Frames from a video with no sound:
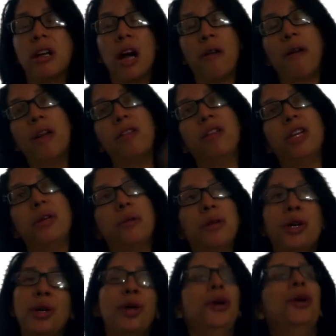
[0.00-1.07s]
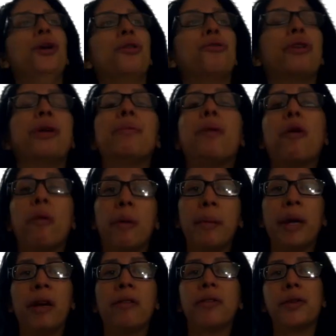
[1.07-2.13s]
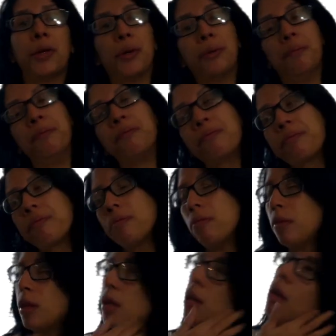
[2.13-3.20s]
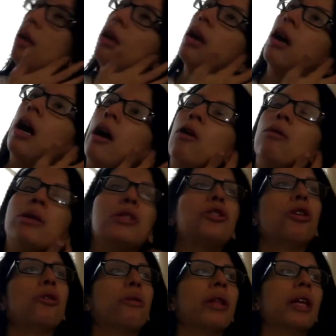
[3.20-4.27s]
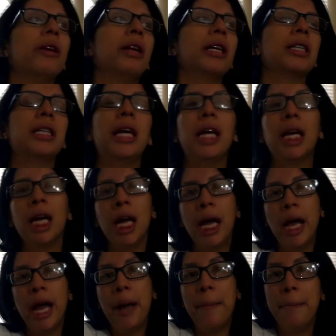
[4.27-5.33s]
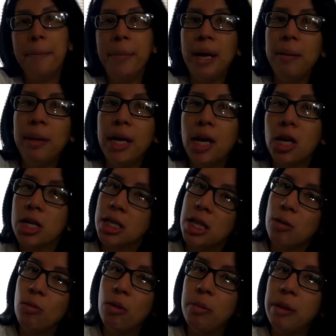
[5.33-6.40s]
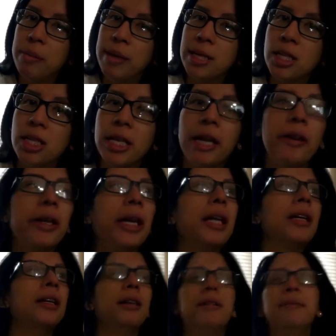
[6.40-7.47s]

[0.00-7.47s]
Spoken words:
I'd rather eat shrimp over beef. So I always joke with Eric saying, maybe our son will be vegetarian.